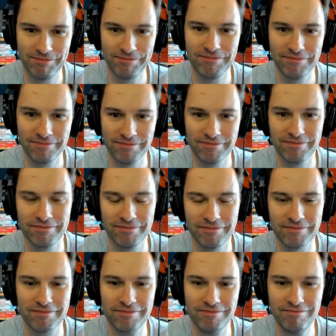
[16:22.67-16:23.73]

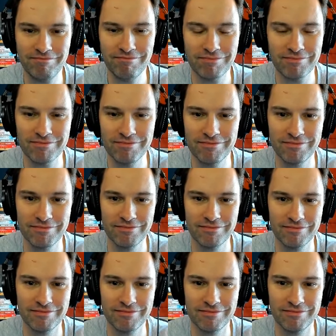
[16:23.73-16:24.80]

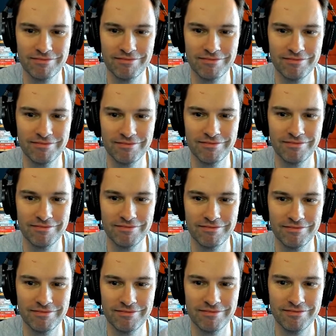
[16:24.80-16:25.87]

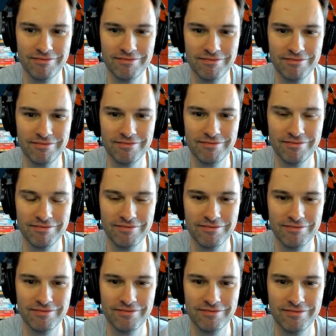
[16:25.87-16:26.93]

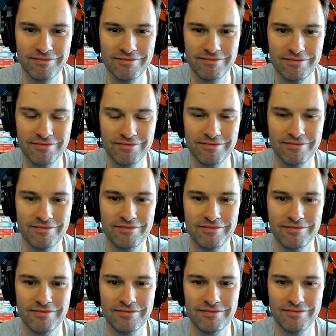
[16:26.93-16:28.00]

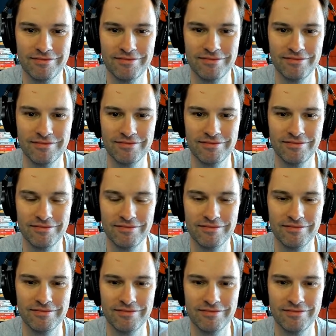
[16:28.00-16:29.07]

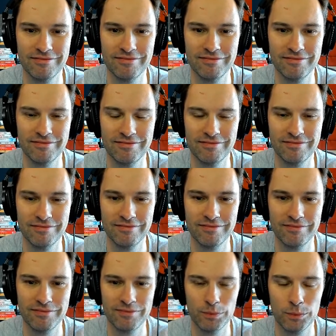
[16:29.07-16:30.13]

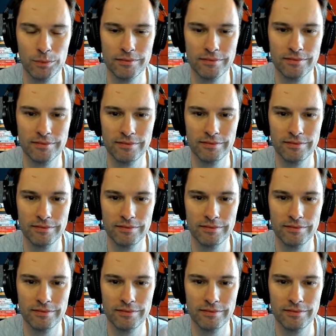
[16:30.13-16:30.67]
[no speech]